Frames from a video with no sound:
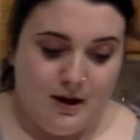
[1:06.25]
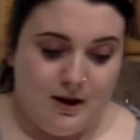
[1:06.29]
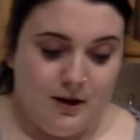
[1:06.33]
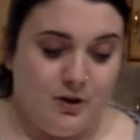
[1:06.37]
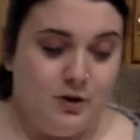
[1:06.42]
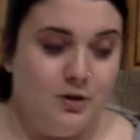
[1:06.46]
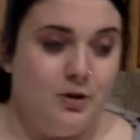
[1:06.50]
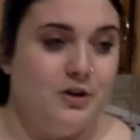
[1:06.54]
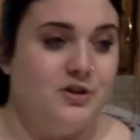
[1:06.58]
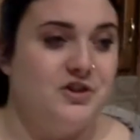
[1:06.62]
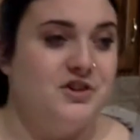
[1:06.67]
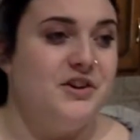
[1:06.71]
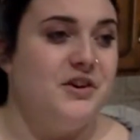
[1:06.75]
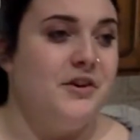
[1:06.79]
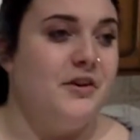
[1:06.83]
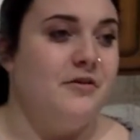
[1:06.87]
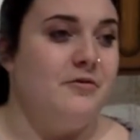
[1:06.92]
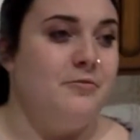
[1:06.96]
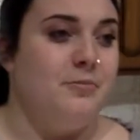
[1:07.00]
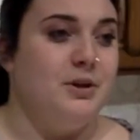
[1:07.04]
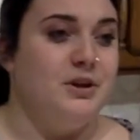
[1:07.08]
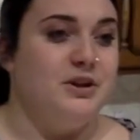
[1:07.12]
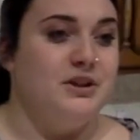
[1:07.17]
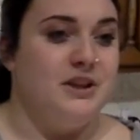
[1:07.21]
You also
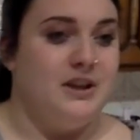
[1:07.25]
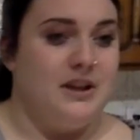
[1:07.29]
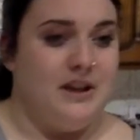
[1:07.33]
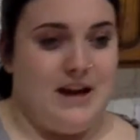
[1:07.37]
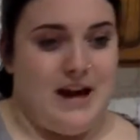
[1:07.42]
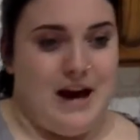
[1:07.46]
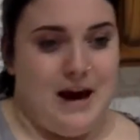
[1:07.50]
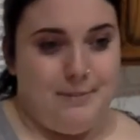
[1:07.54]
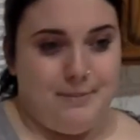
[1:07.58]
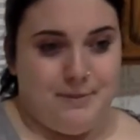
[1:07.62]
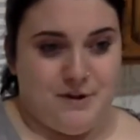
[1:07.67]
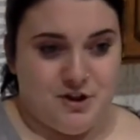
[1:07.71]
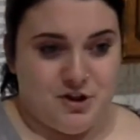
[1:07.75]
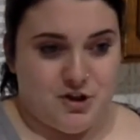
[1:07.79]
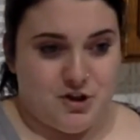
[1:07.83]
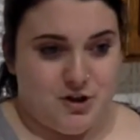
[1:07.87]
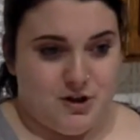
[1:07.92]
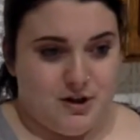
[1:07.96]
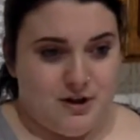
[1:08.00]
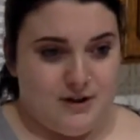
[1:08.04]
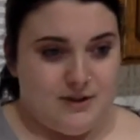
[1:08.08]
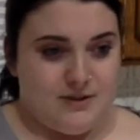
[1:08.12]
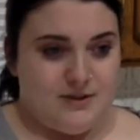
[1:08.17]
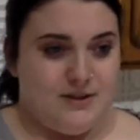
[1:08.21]
have built-in gap
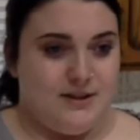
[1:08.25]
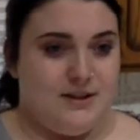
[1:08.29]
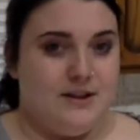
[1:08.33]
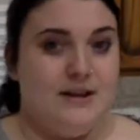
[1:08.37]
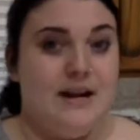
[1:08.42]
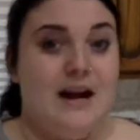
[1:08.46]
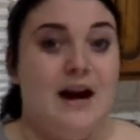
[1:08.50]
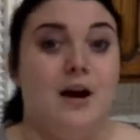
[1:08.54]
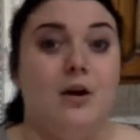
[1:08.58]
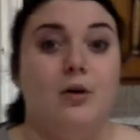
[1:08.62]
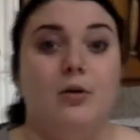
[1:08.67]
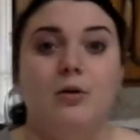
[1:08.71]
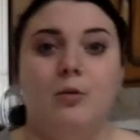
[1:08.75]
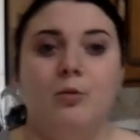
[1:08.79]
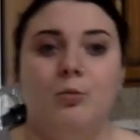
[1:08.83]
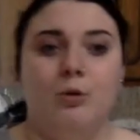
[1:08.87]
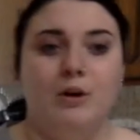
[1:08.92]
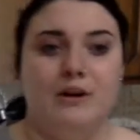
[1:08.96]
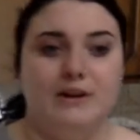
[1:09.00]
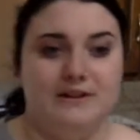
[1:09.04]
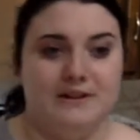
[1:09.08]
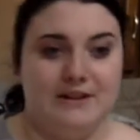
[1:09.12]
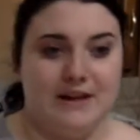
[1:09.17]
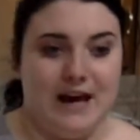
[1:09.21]
insurance. Now,
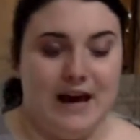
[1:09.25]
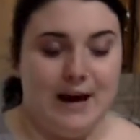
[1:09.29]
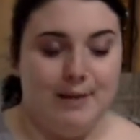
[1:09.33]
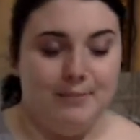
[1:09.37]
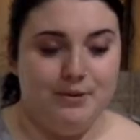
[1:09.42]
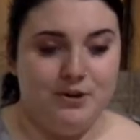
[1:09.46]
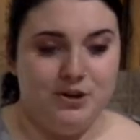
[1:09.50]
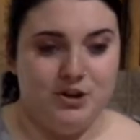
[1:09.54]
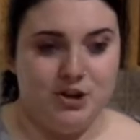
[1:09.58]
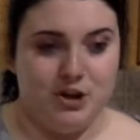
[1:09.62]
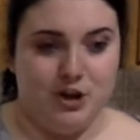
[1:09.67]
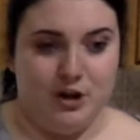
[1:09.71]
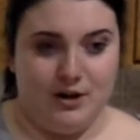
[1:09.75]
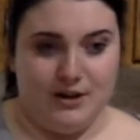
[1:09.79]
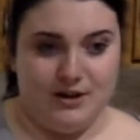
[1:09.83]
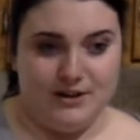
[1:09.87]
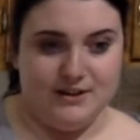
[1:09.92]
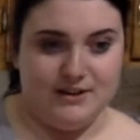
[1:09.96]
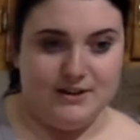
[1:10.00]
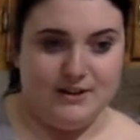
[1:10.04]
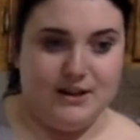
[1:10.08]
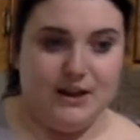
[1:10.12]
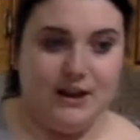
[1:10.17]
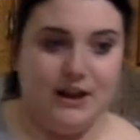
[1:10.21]
what's gap
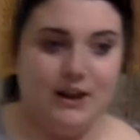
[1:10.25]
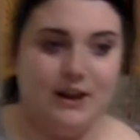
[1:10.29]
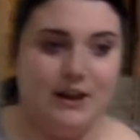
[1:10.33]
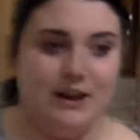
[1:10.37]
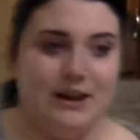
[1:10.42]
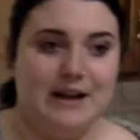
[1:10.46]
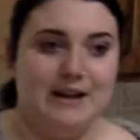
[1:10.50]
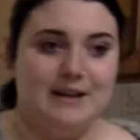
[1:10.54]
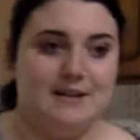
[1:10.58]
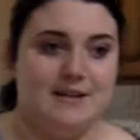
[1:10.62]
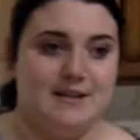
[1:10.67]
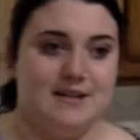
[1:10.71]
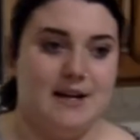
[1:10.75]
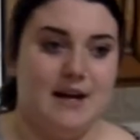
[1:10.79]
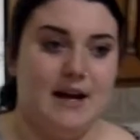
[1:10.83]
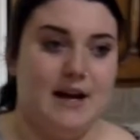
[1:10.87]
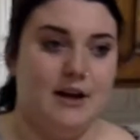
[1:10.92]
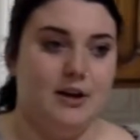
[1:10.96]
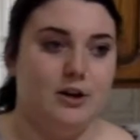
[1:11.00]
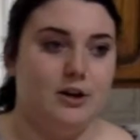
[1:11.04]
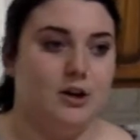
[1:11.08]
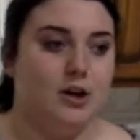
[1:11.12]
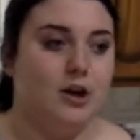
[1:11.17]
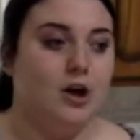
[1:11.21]
insurance? Let's
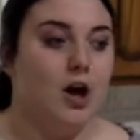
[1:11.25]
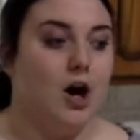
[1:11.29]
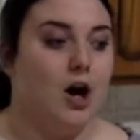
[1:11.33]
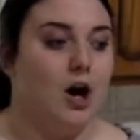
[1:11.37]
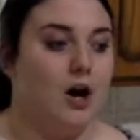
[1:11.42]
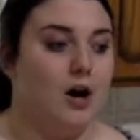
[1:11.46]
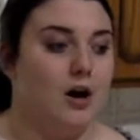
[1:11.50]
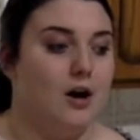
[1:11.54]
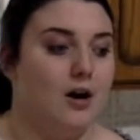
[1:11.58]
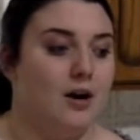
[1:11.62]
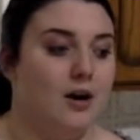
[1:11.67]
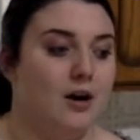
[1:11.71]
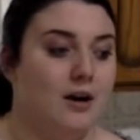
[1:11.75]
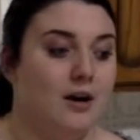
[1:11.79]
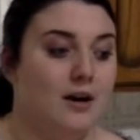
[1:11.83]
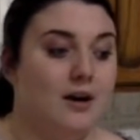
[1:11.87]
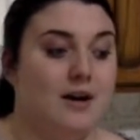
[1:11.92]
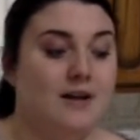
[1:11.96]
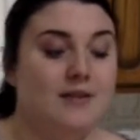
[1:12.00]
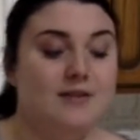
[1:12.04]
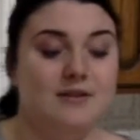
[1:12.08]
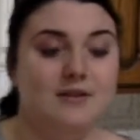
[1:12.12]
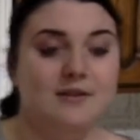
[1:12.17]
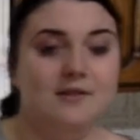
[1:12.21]
say your car
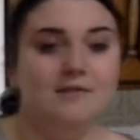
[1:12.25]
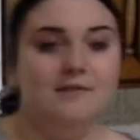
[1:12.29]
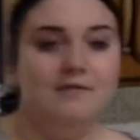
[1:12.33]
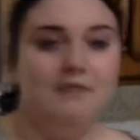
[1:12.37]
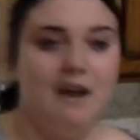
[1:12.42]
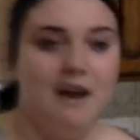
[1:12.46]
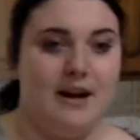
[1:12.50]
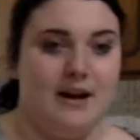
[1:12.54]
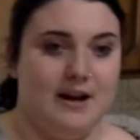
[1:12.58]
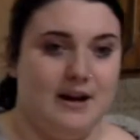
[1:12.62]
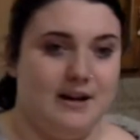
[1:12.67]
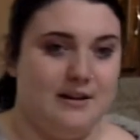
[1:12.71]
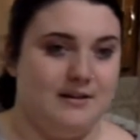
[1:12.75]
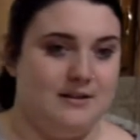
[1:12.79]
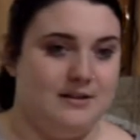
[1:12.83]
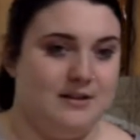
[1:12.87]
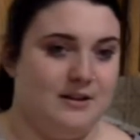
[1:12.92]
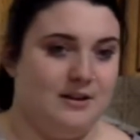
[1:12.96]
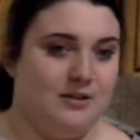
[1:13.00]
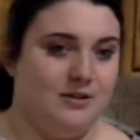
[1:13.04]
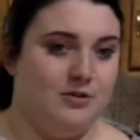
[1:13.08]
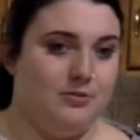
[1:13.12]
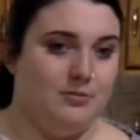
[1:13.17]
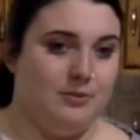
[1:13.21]
is in a finance
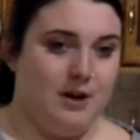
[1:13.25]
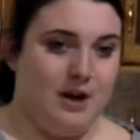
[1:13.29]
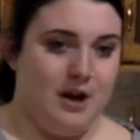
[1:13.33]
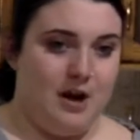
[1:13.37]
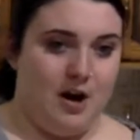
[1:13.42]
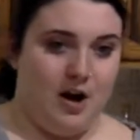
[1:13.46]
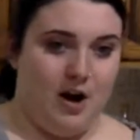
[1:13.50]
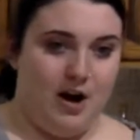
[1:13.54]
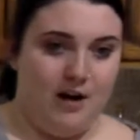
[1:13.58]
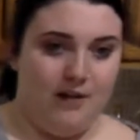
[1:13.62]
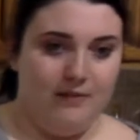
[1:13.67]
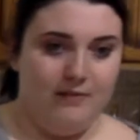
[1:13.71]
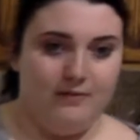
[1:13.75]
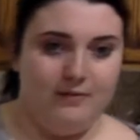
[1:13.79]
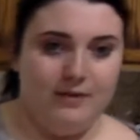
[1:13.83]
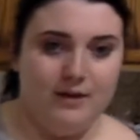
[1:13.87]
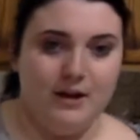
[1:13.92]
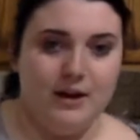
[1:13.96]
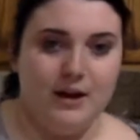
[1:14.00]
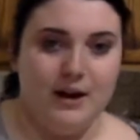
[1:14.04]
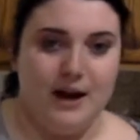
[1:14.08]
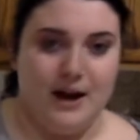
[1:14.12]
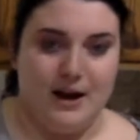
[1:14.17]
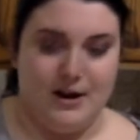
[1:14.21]
and it's written off,
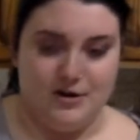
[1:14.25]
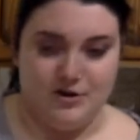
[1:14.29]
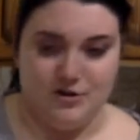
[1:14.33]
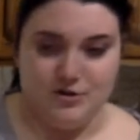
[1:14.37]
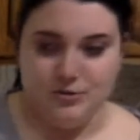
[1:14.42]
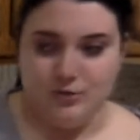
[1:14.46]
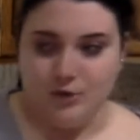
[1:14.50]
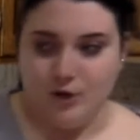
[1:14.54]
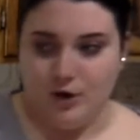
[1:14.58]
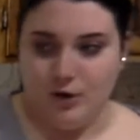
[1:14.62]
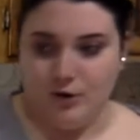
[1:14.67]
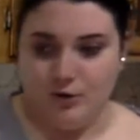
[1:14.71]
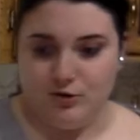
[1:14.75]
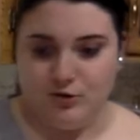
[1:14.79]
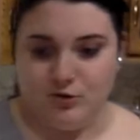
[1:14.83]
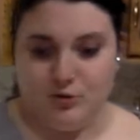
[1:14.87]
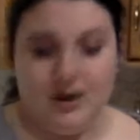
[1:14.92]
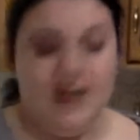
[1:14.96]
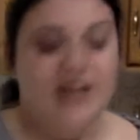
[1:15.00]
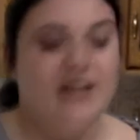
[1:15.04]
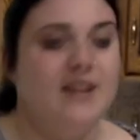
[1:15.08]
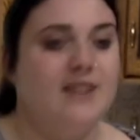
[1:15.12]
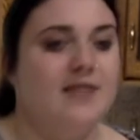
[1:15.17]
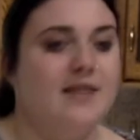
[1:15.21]
and you owe
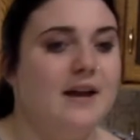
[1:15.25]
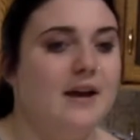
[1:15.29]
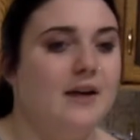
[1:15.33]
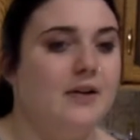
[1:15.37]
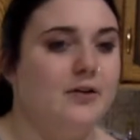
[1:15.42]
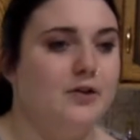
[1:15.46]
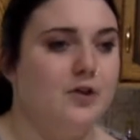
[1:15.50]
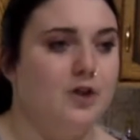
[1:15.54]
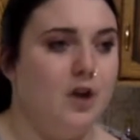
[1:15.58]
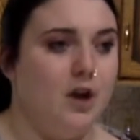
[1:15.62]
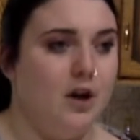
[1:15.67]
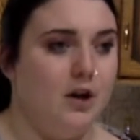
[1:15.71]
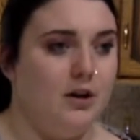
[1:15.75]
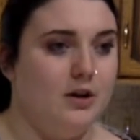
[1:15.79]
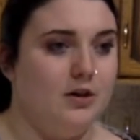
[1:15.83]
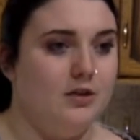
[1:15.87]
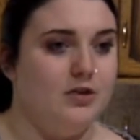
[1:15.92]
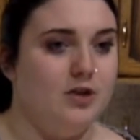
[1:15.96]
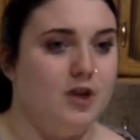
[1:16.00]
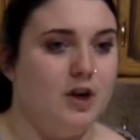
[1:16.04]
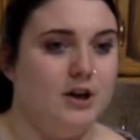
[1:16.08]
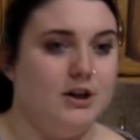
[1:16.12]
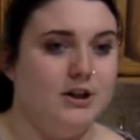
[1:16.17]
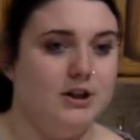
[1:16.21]

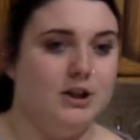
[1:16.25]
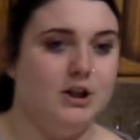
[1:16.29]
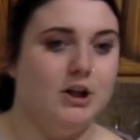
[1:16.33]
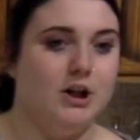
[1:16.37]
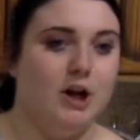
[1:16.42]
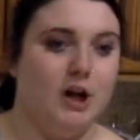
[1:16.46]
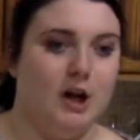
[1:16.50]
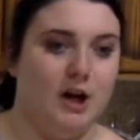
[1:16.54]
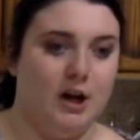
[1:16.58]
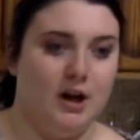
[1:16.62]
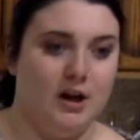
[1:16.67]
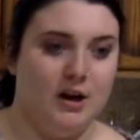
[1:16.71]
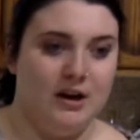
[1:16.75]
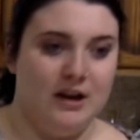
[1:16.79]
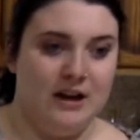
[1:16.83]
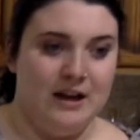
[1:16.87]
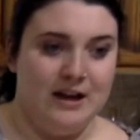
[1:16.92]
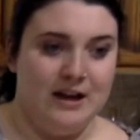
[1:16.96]
$20,000 on your car.